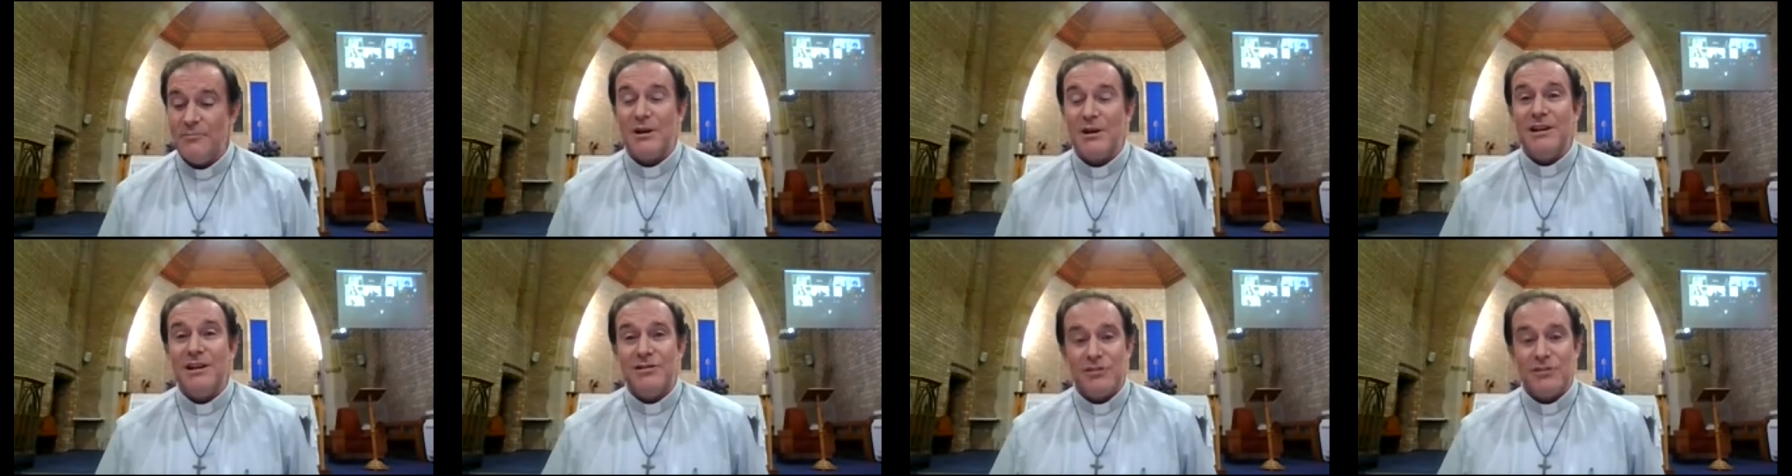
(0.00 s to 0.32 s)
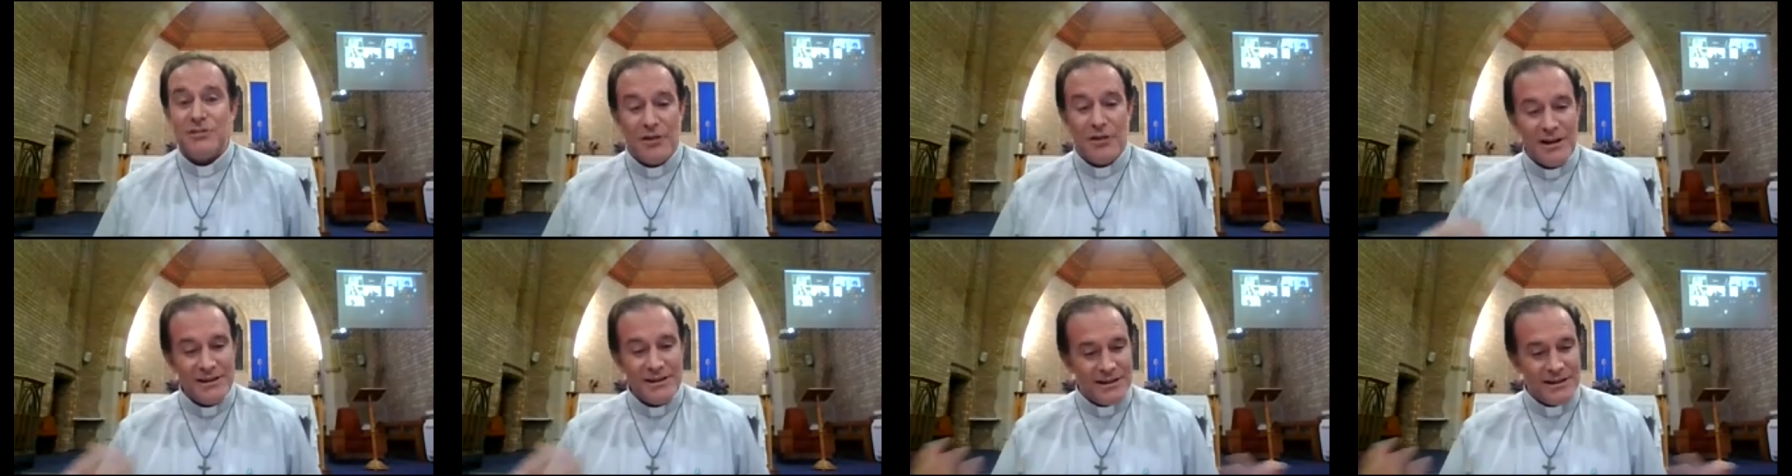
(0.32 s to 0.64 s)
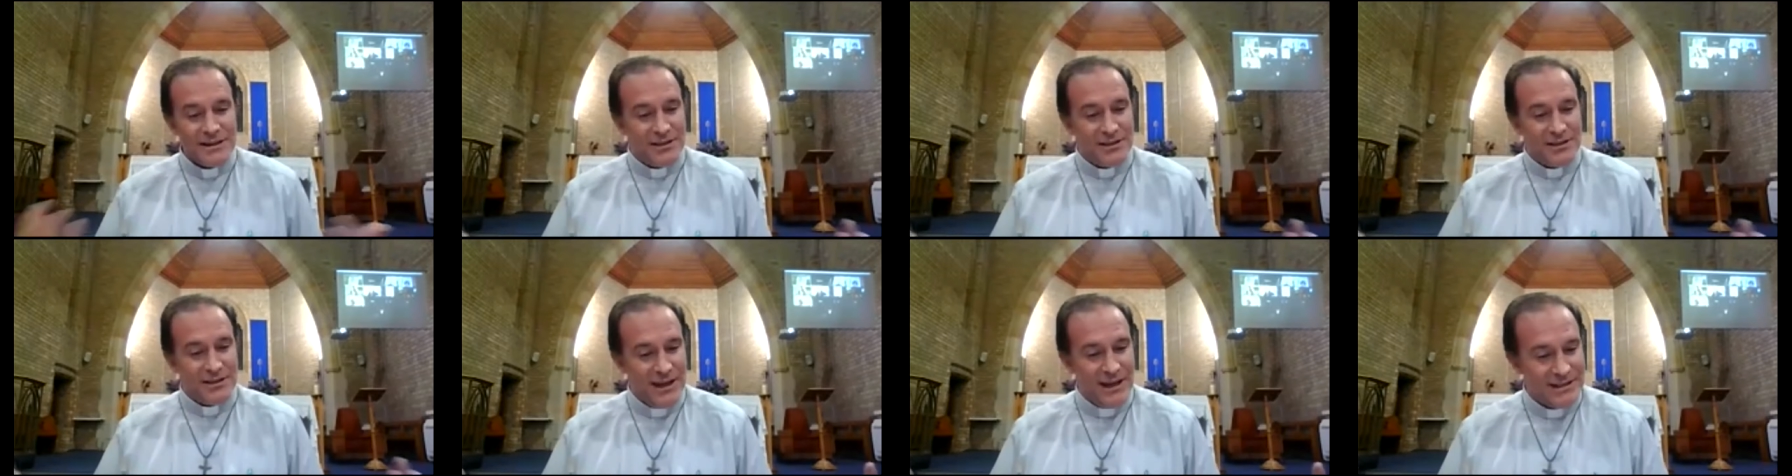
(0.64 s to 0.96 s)
but he tries to
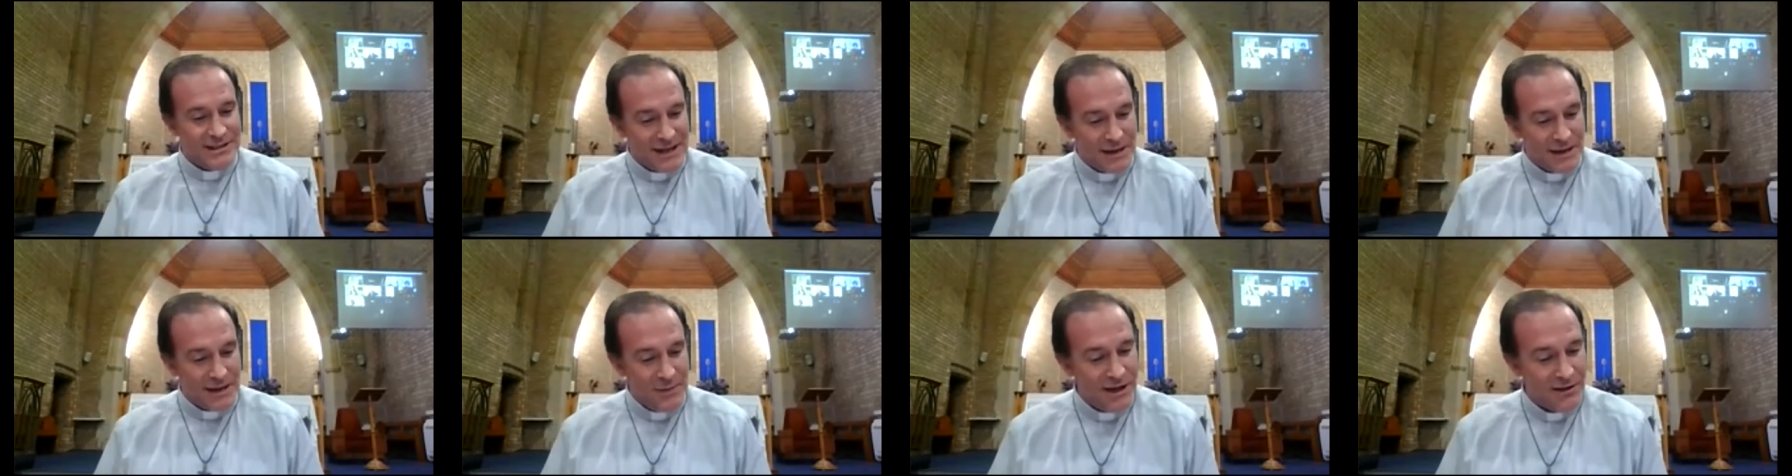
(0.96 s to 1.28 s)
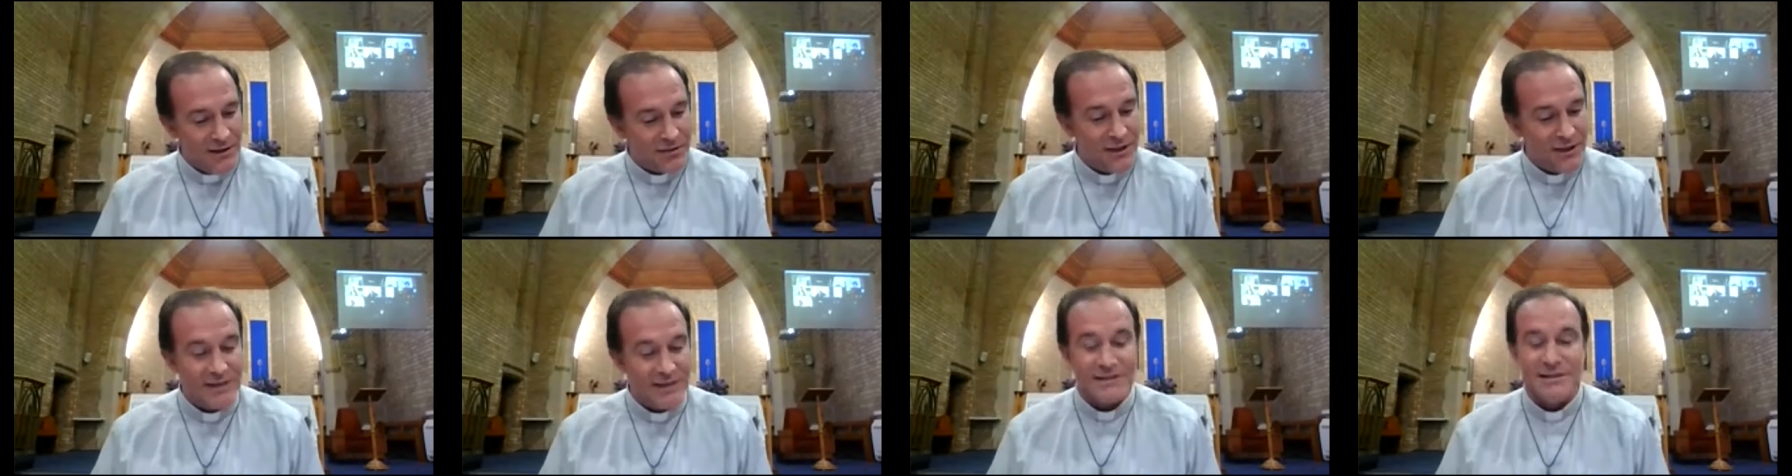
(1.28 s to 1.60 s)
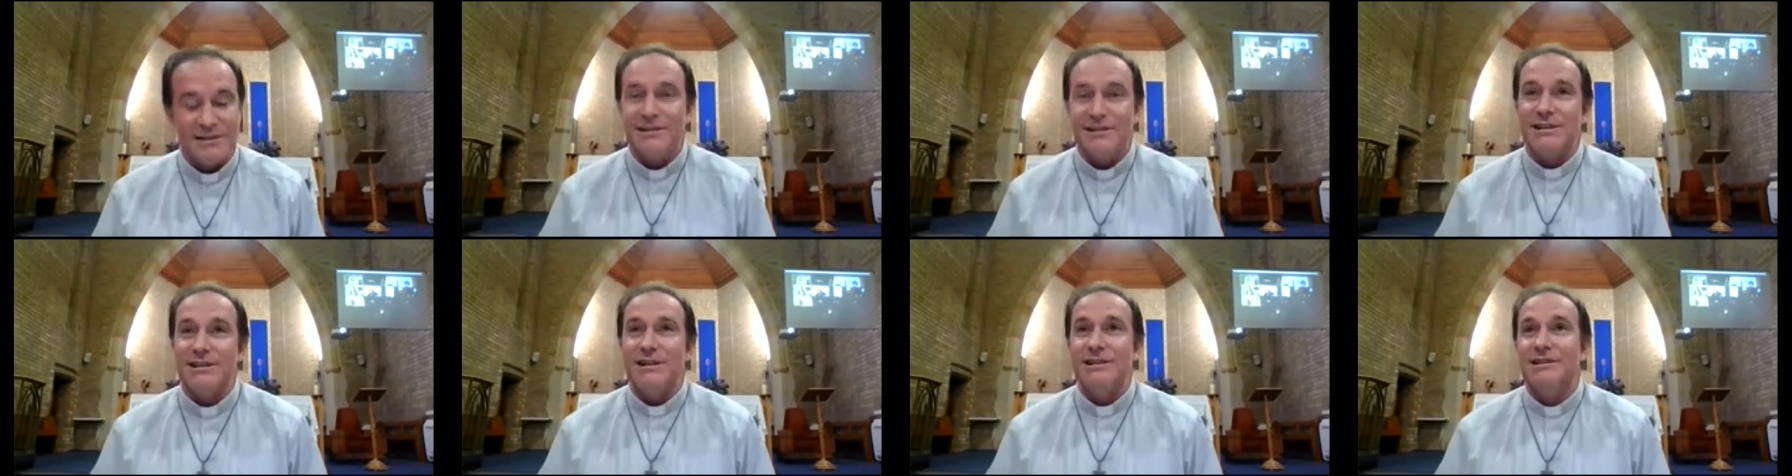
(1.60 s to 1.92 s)
think, he somehow thinks that
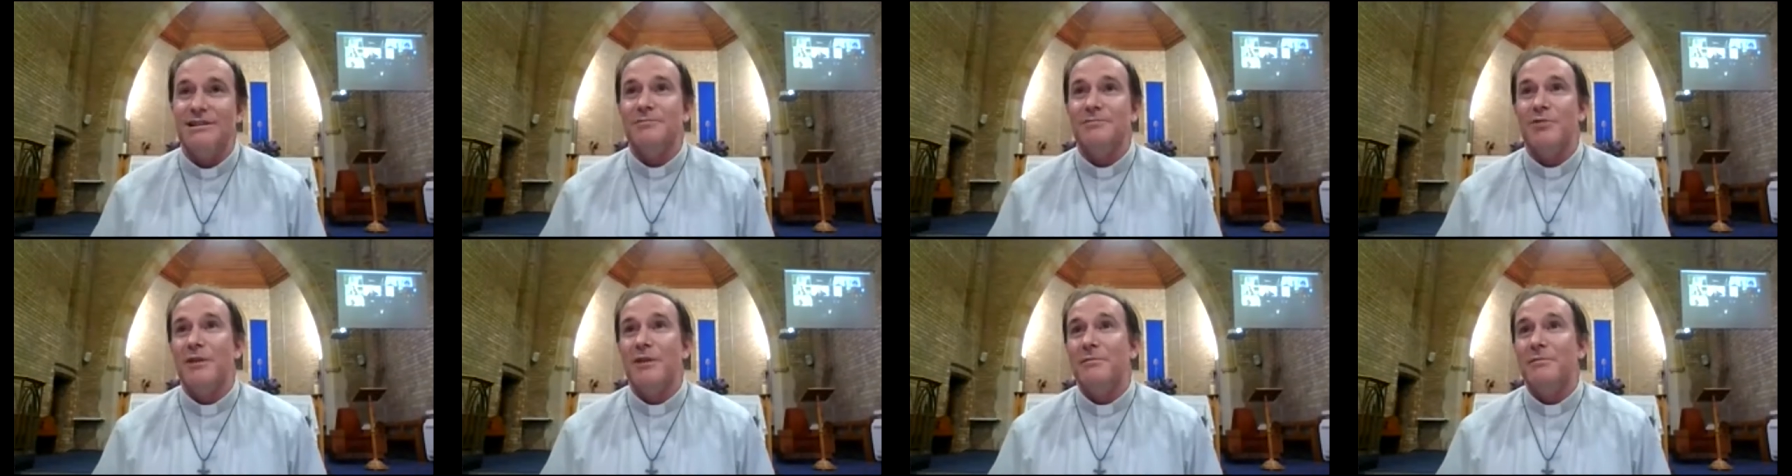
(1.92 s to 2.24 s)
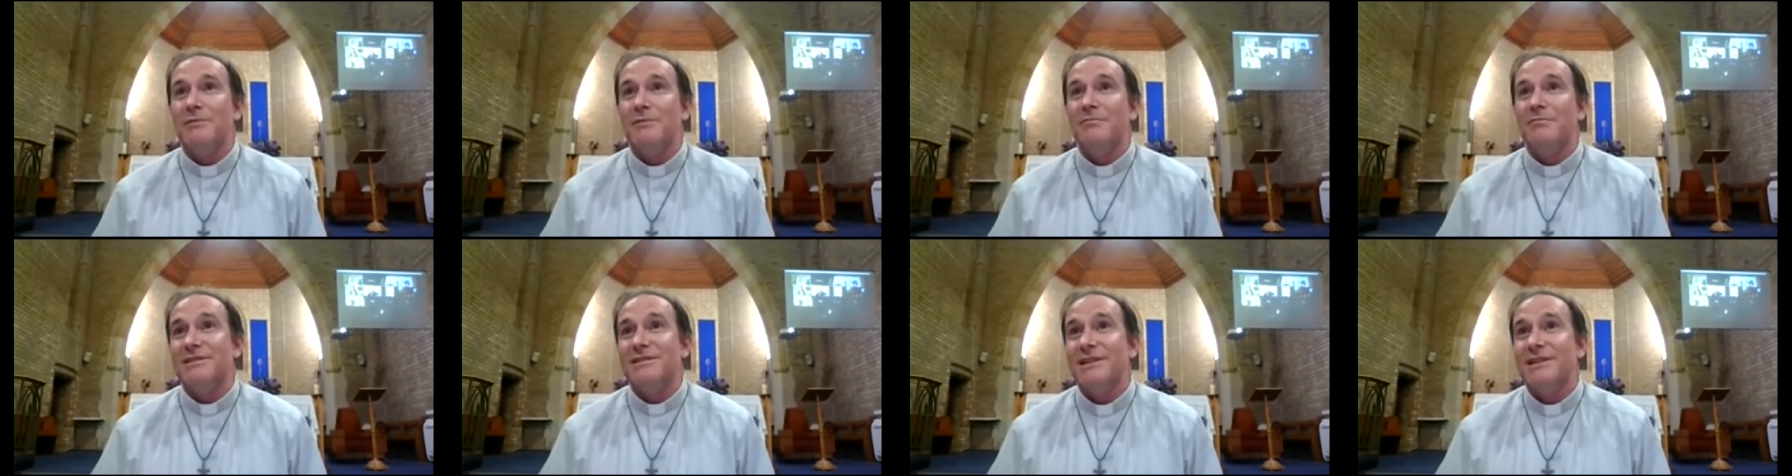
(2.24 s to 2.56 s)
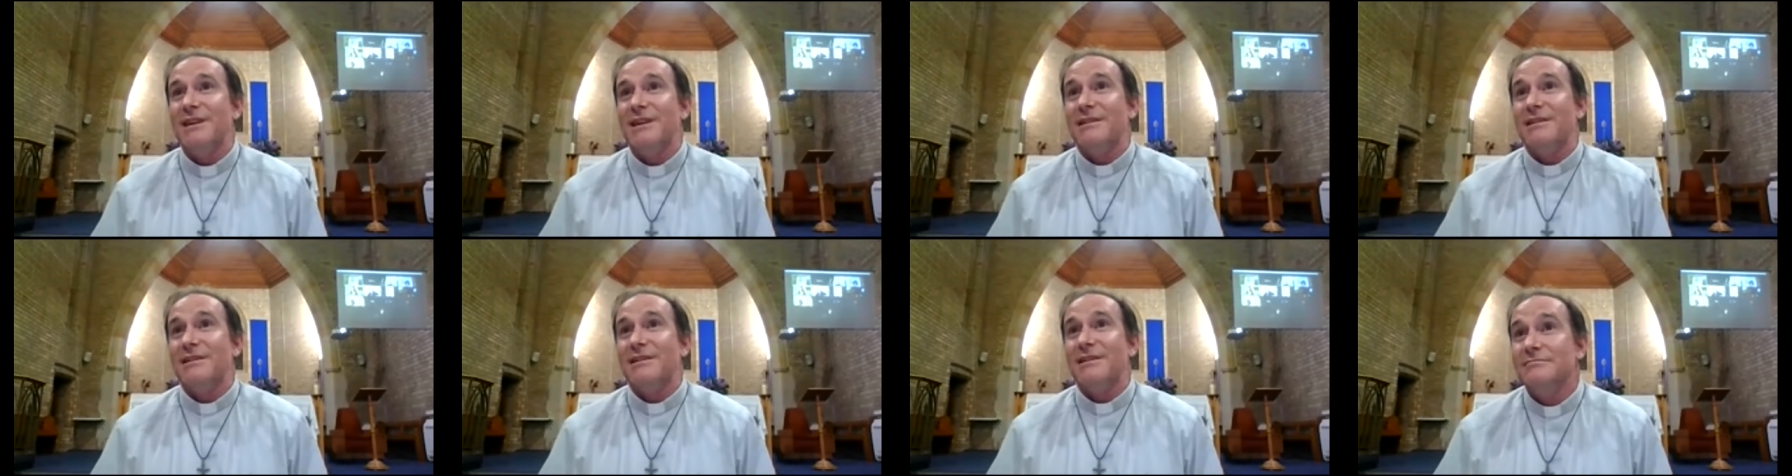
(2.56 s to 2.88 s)
Jesus might be
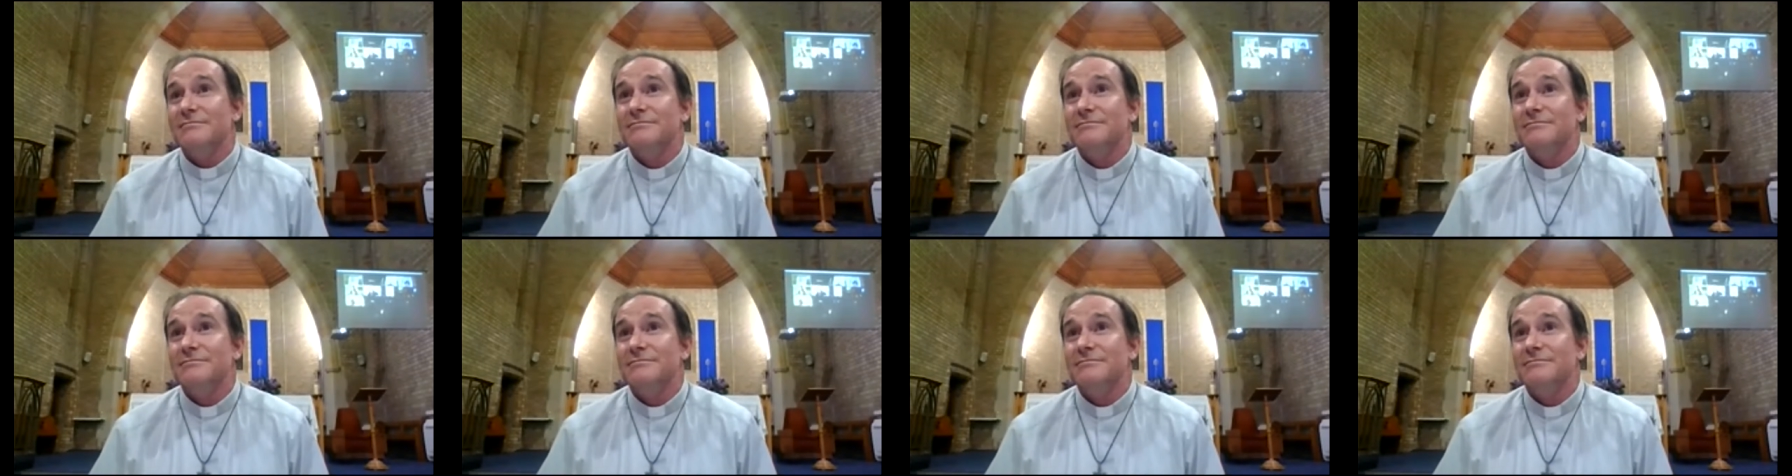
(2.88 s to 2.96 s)
mistaken.